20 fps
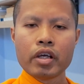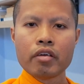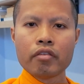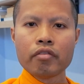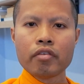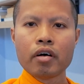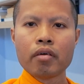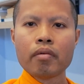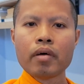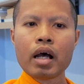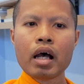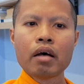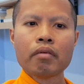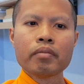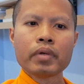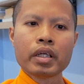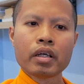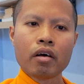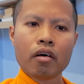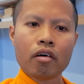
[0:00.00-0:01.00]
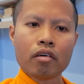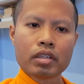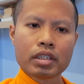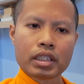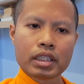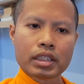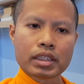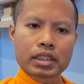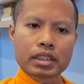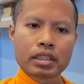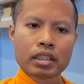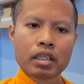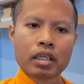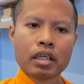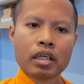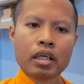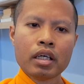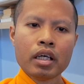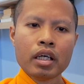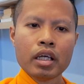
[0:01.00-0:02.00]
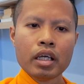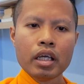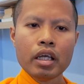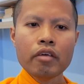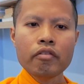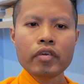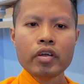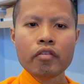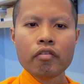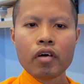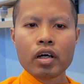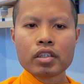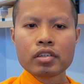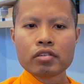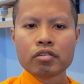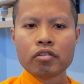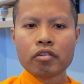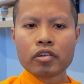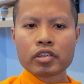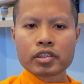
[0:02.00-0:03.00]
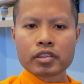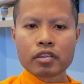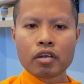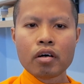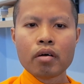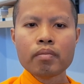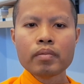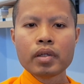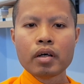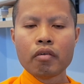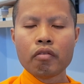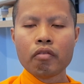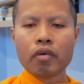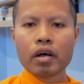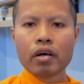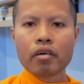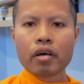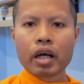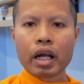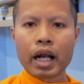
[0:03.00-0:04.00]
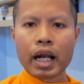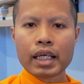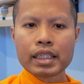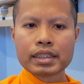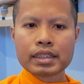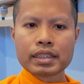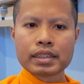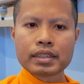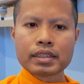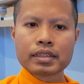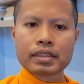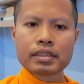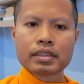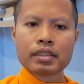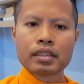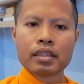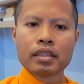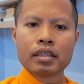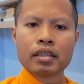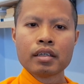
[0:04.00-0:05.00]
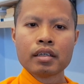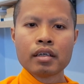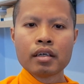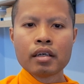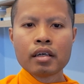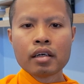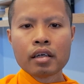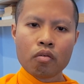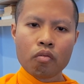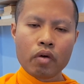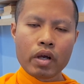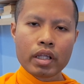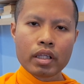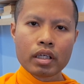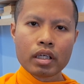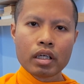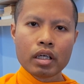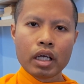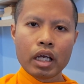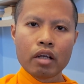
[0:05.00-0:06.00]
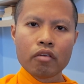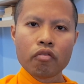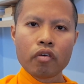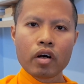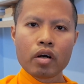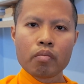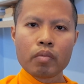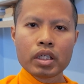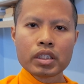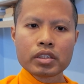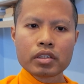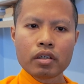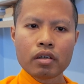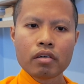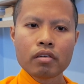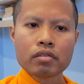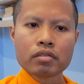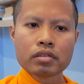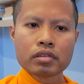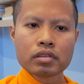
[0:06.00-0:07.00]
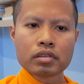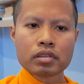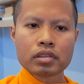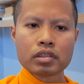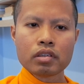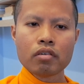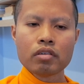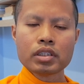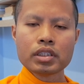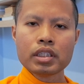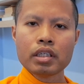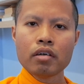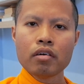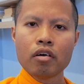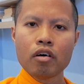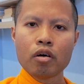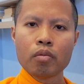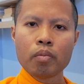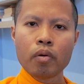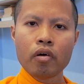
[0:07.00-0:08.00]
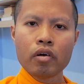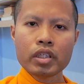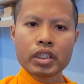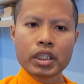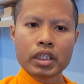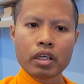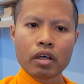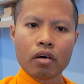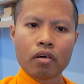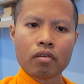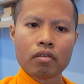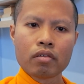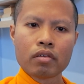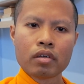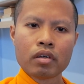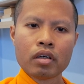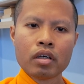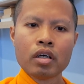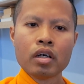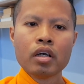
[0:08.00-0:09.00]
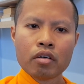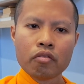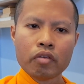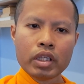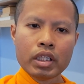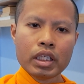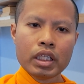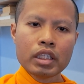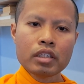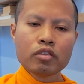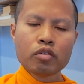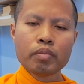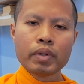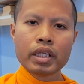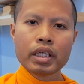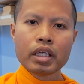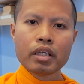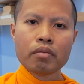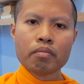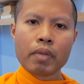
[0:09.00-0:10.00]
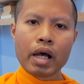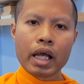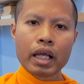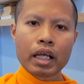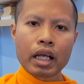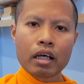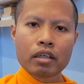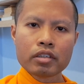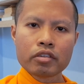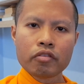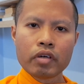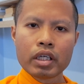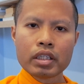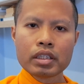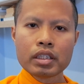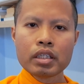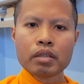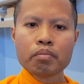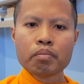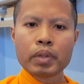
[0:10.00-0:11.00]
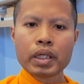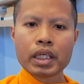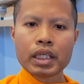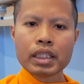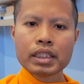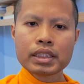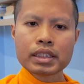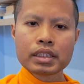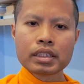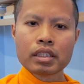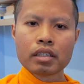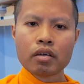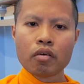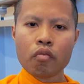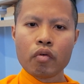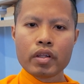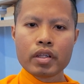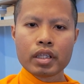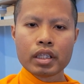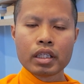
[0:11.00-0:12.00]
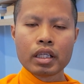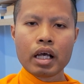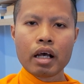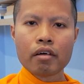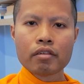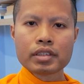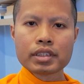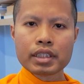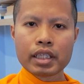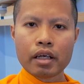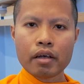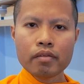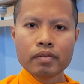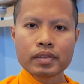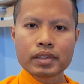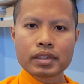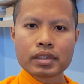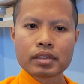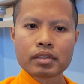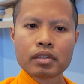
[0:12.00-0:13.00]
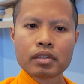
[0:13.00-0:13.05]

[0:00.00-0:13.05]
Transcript: from harming others. If we want to solve the world crisis, whether environmental, social, or political, we need to begin by cultivating peace within ourselves.